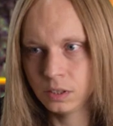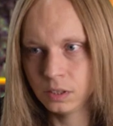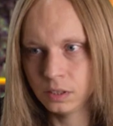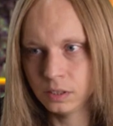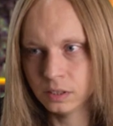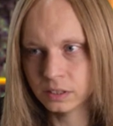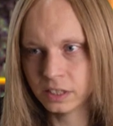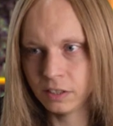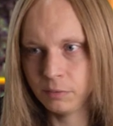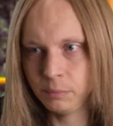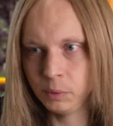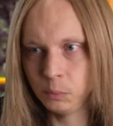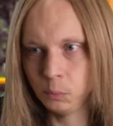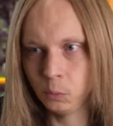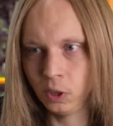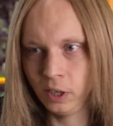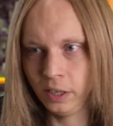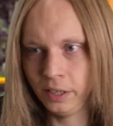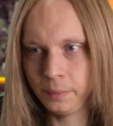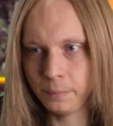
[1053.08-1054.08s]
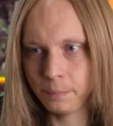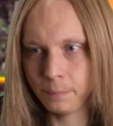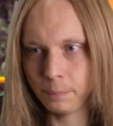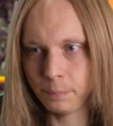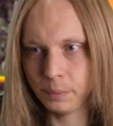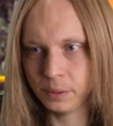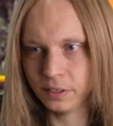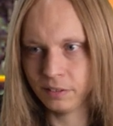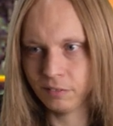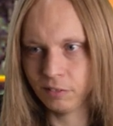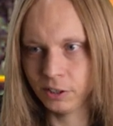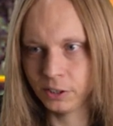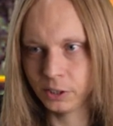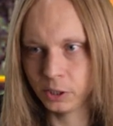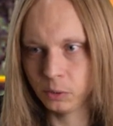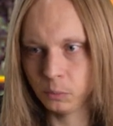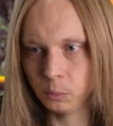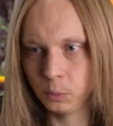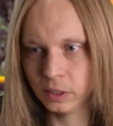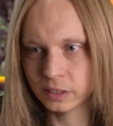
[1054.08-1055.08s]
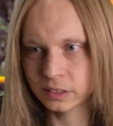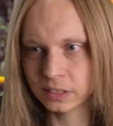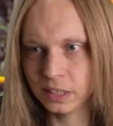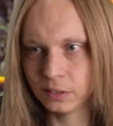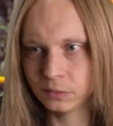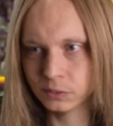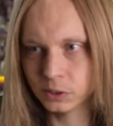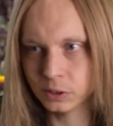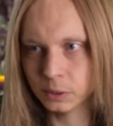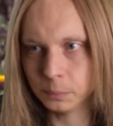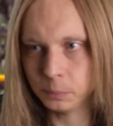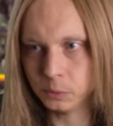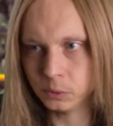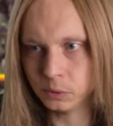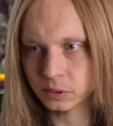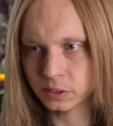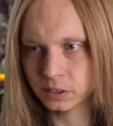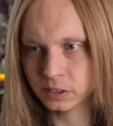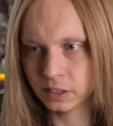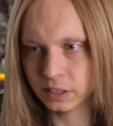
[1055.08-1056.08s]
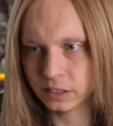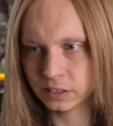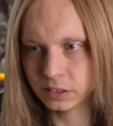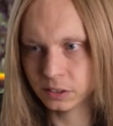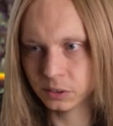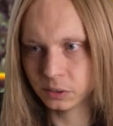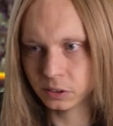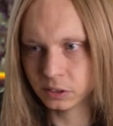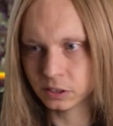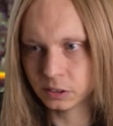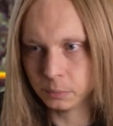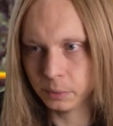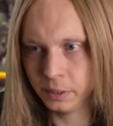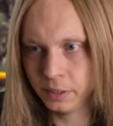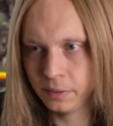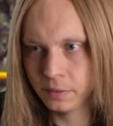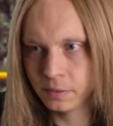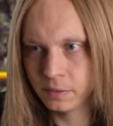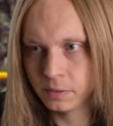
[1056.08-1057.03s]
It's giving me white, but there are no whites left on the board, so that's no good to me.